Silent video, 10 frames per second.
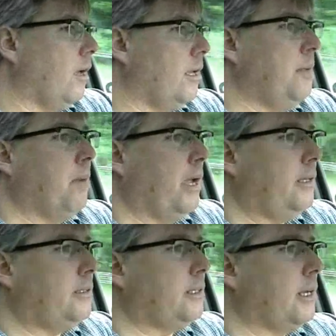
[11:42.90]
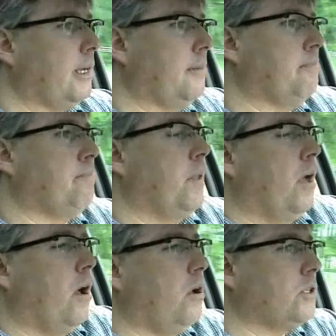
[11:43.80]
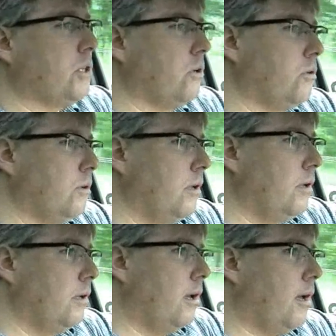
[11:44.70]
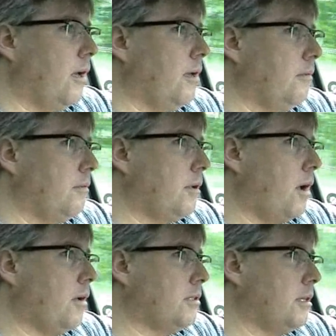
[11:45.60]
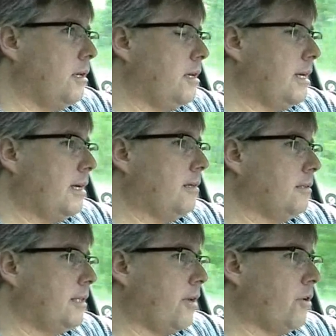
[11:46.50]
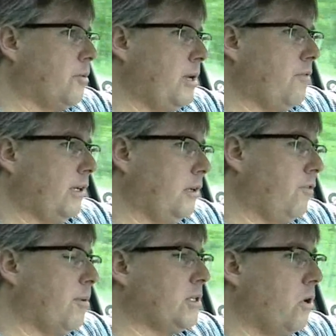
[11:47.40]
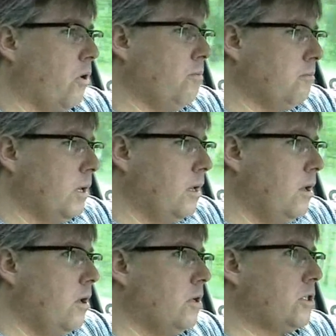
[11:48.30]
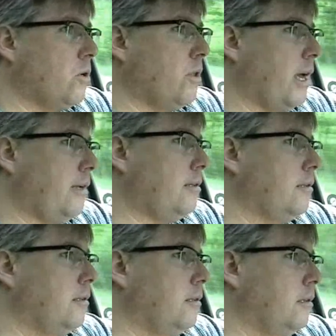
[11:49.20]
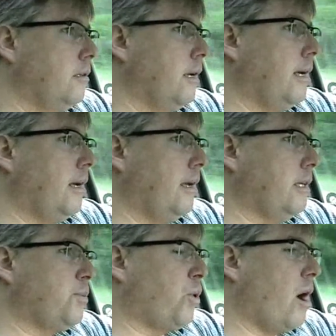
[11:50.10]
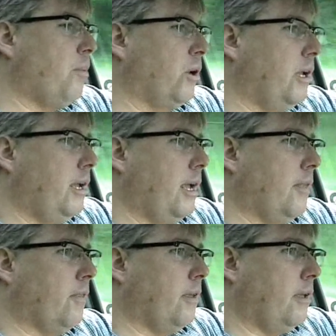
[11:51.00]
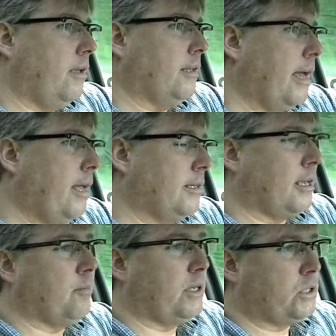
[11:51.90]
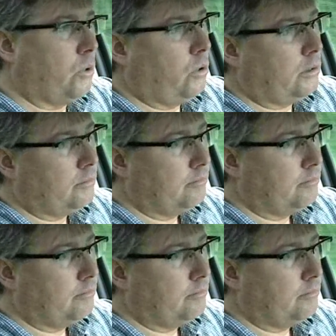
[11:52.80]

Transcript: He might also cause the debtor to be evicted from his home so that his property in the land can be sold.